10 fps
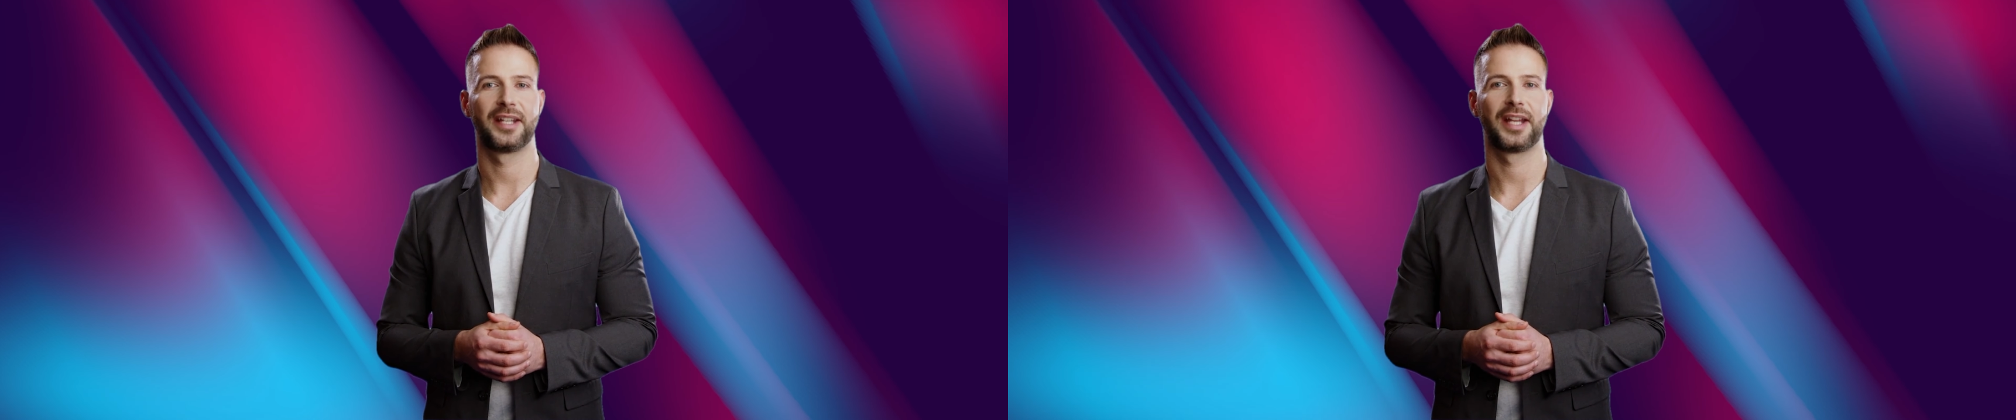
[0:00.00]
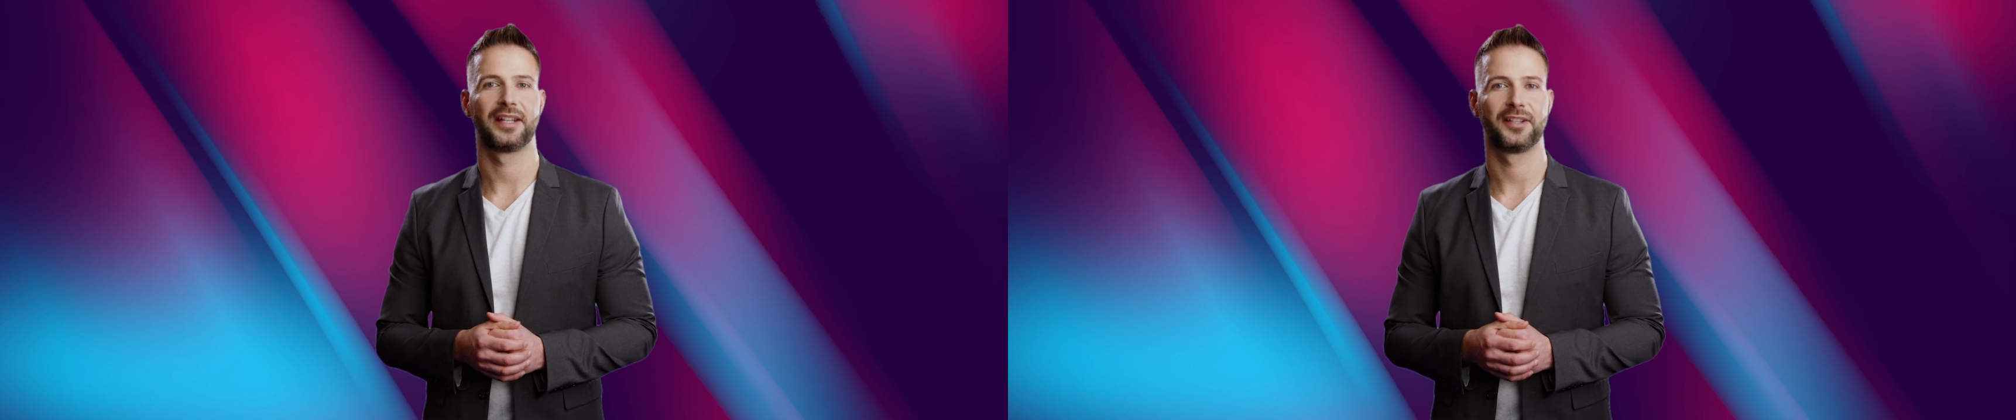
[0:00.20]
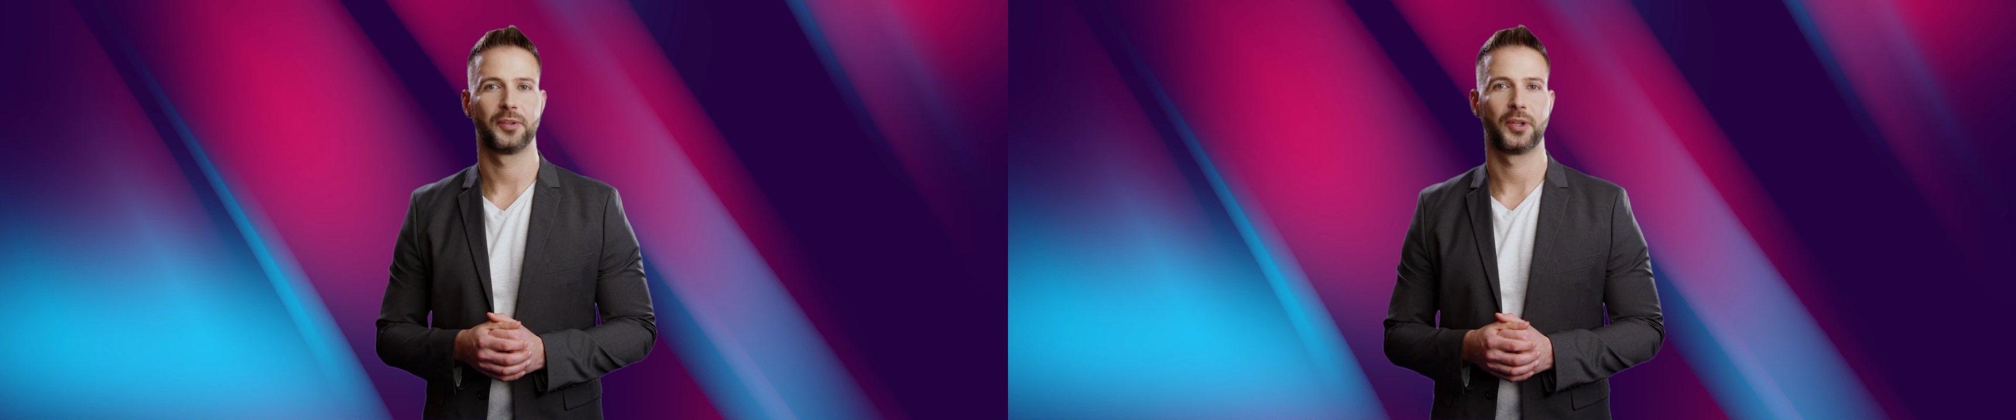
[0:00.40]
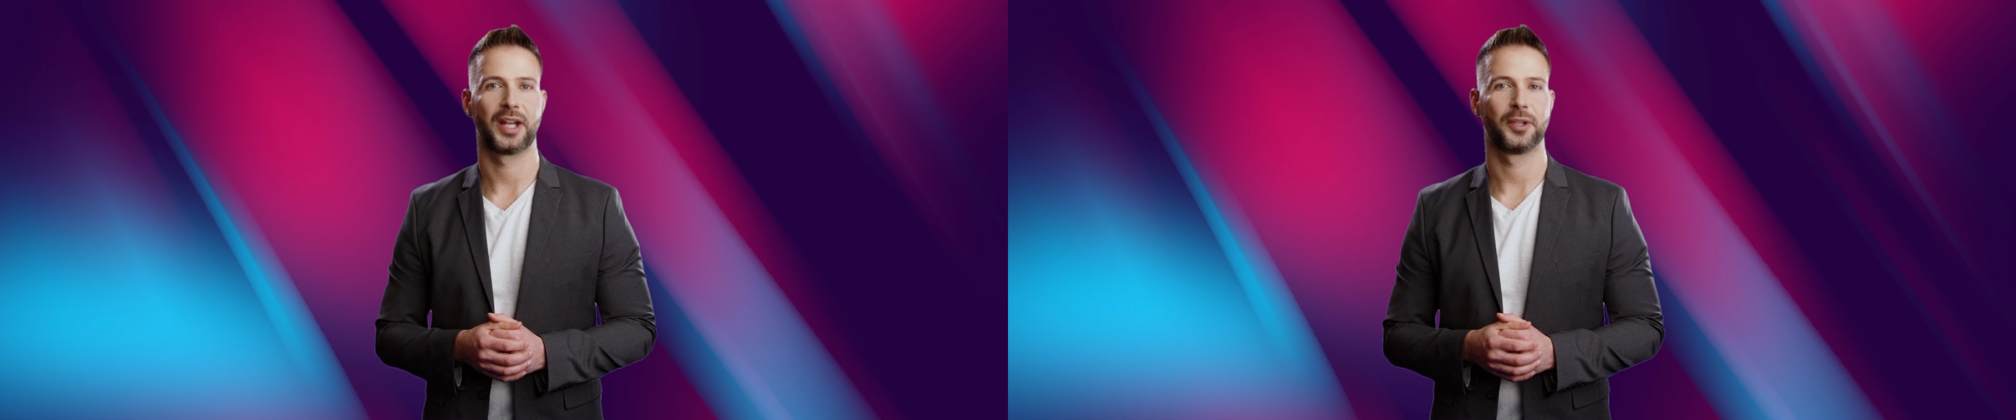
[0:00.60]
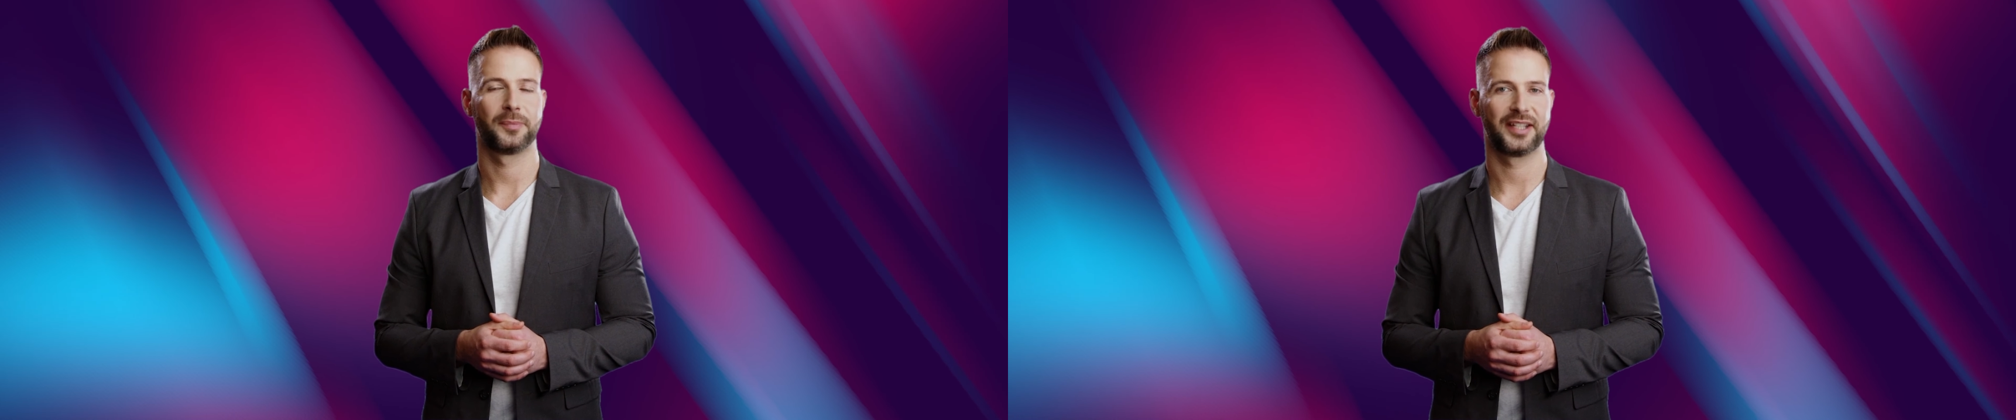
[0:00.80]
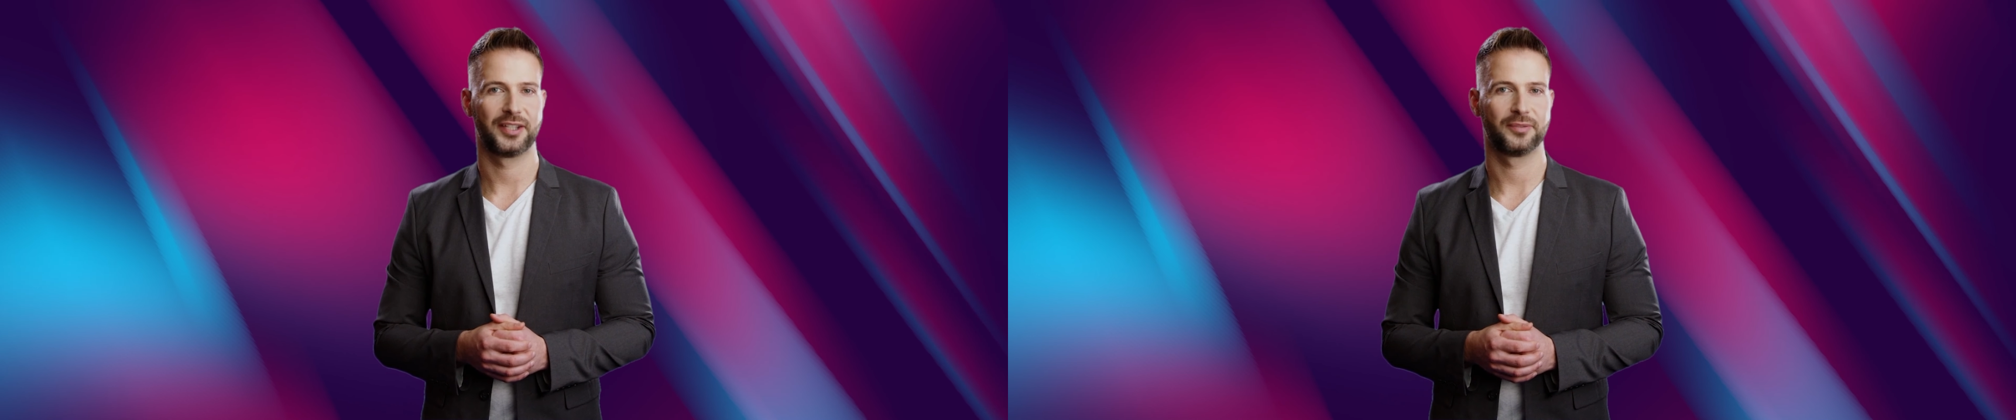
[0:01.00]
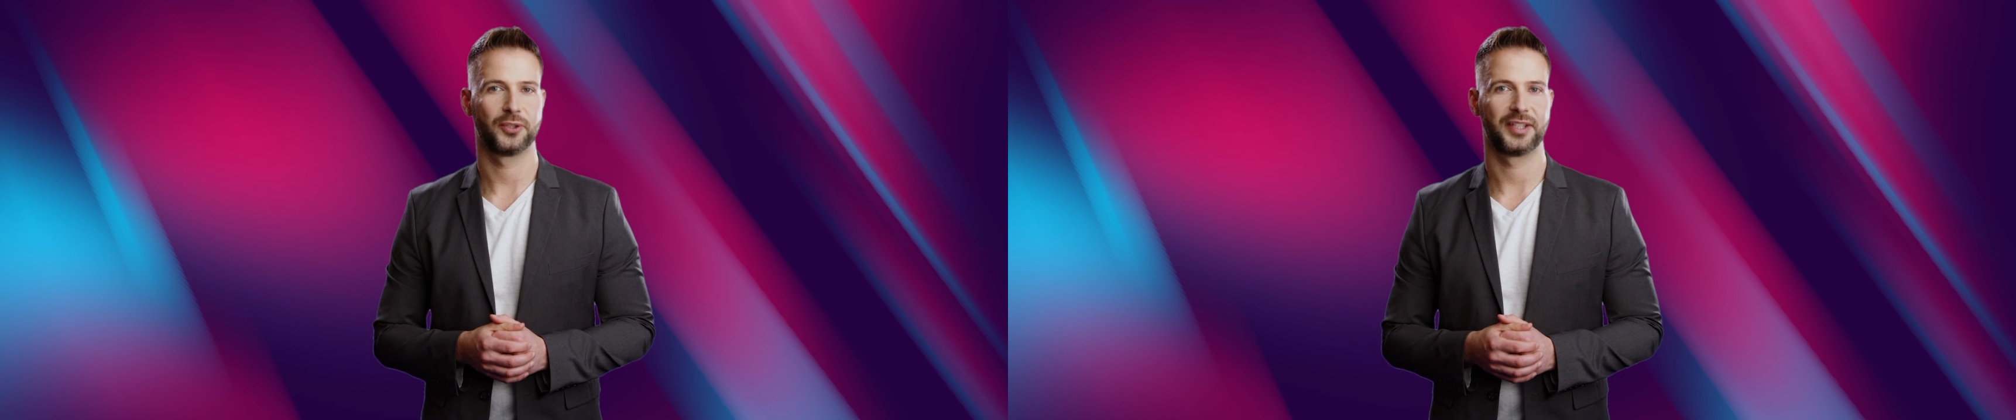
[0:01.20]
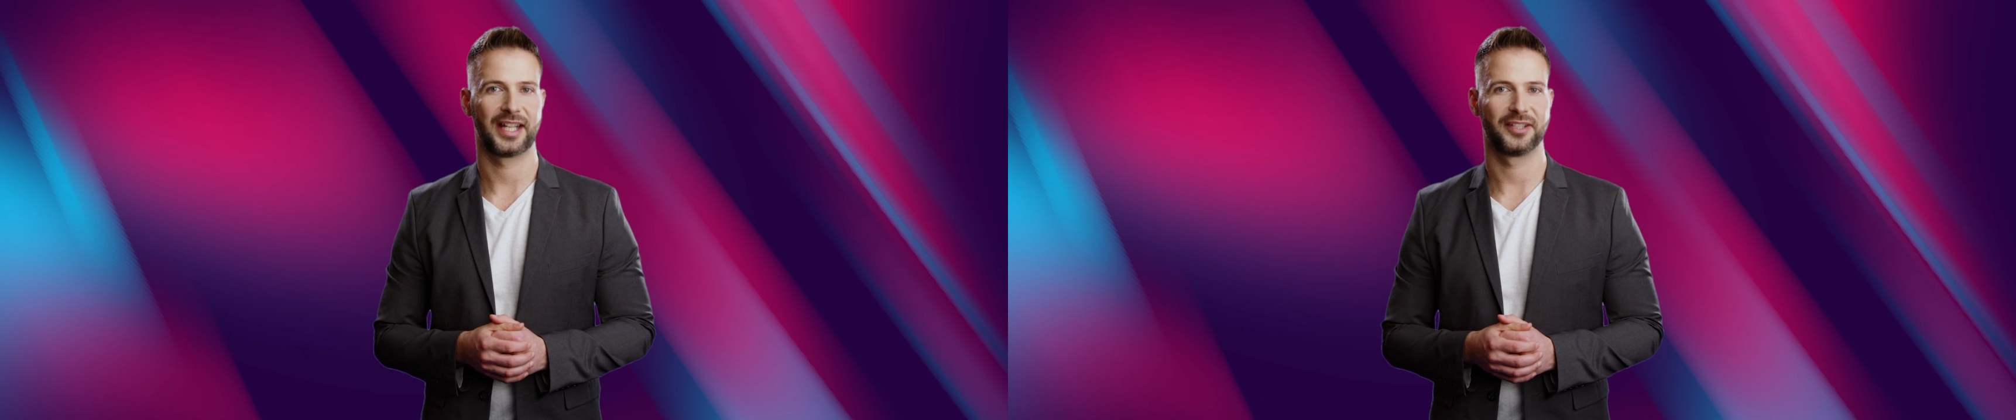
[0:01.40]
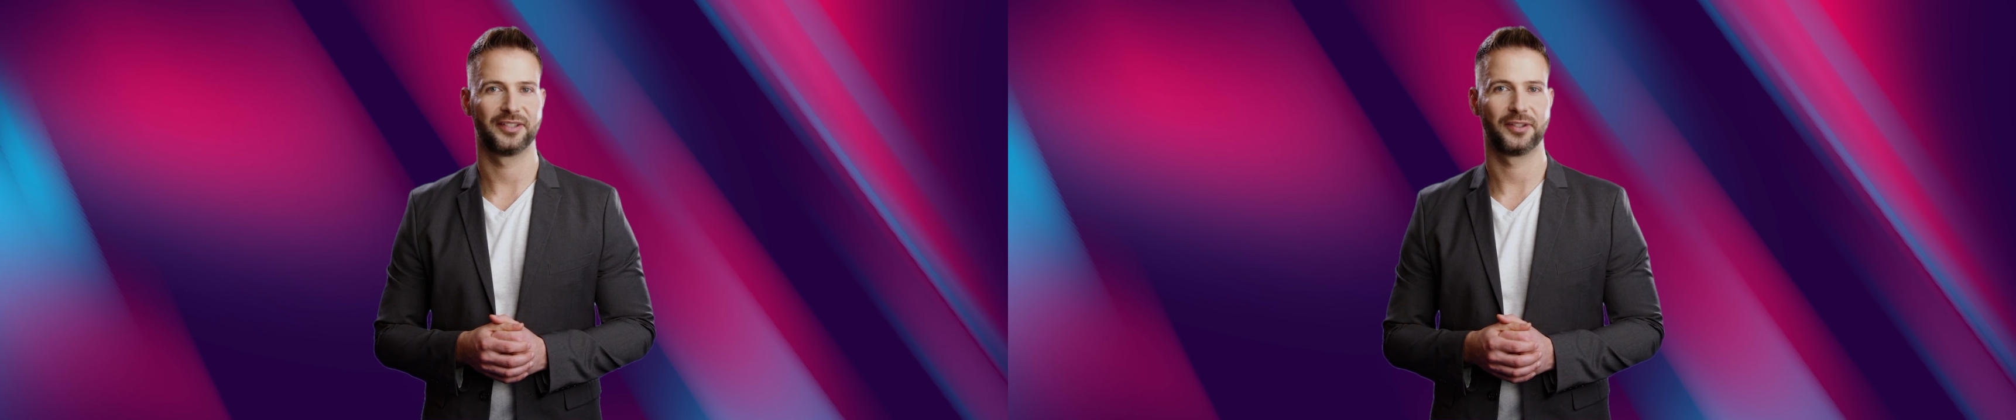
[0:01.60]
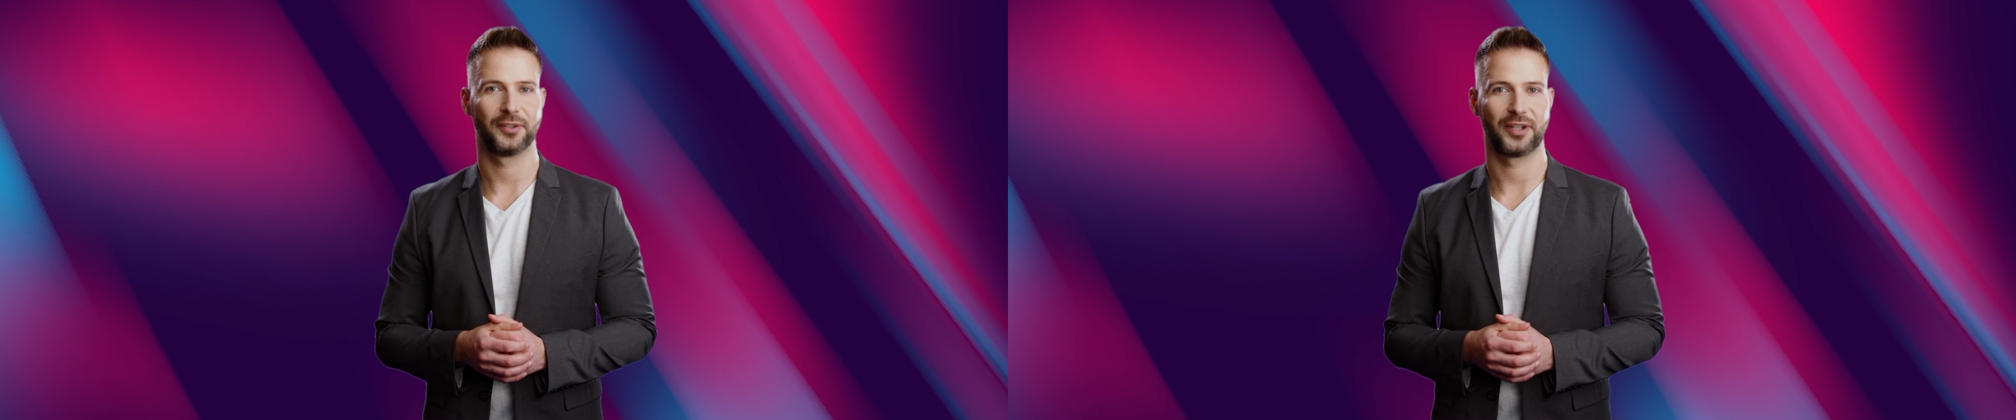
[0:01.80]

in new and meaningful ways.